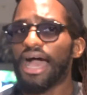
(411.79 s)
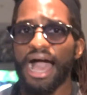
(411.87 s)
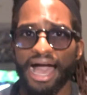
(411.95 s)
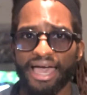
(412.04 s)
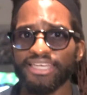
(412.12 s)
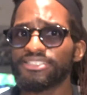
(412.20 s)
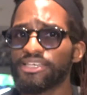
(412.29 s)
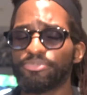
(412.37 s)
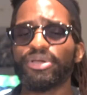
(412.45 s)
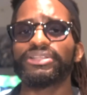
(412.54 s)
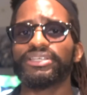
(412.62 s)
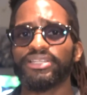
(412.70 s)
I
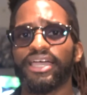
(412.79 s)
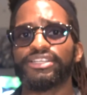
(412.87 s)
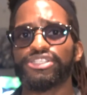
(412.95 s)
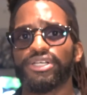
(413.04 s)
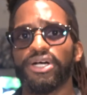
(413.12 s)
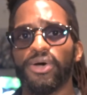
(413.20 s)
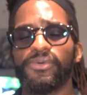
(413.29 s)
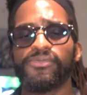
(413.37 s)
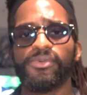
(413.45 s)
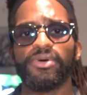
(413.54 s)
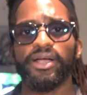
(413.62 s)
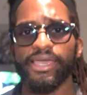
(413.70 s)
typically like to go
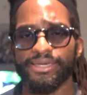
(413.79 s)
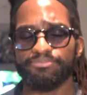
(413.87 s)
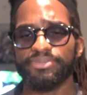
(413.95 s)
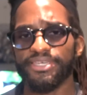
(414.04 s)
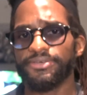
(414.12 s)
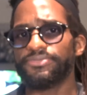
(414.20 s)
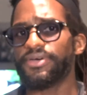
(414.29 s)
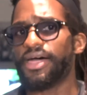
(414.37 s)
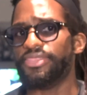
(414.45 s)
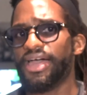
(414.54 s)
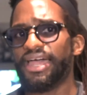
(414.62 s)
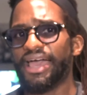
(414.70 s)
for a beef
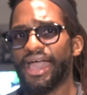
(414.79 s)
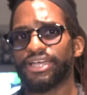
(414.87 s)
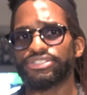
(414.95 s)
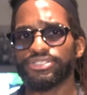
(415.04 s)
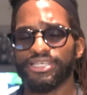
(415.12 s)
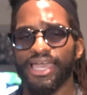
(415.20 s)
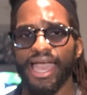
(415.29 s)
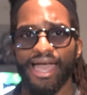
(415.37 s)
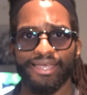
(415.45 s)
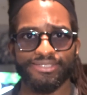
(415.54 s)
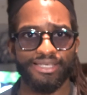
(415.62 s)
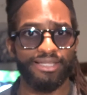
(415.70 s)
that actually
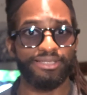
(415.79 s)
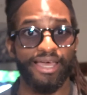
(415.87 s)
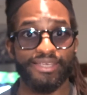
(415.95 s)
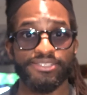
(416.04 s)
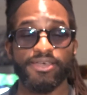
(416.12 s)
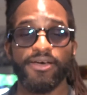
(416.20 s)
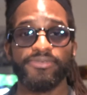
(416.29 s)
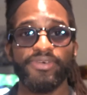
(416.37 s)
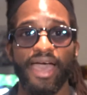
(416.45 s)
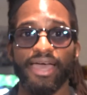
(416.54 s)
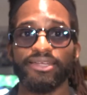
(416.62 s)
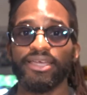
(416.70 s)
has less
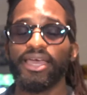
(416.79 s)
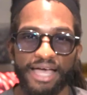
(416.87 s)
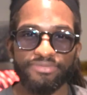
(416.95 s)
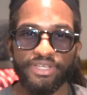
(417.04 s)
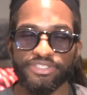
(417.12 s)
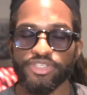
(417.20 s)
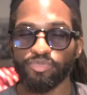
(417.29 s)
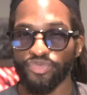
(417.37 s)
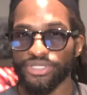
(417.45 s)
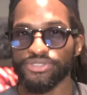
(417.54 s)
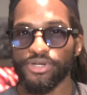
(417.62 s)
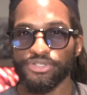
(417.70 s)
fat. I've done some
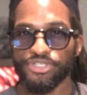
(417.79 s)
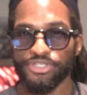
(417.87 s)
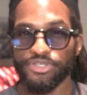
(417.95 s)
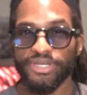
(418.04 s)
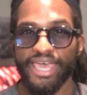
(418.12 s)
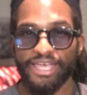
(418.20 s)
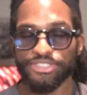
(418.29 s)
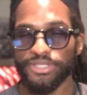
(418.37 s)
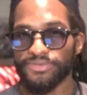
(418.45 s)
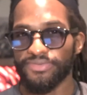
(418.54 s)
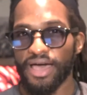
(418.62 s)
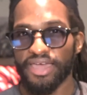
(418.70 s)
research and you can
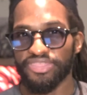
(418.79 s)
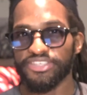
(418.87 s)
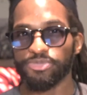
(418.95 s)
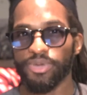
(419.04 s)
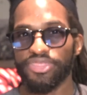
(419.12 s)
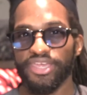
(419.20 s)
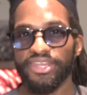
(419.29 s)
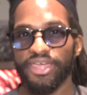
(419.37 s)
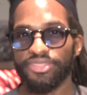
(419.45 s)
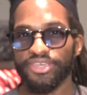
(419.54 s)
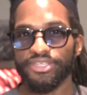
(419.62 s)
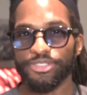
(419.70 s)
actually find this within
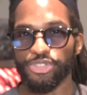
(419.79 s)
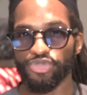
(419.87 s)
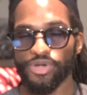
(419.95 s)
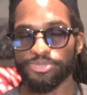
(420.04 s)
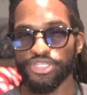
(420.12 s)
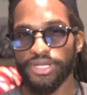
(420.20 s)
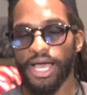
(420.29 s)
the description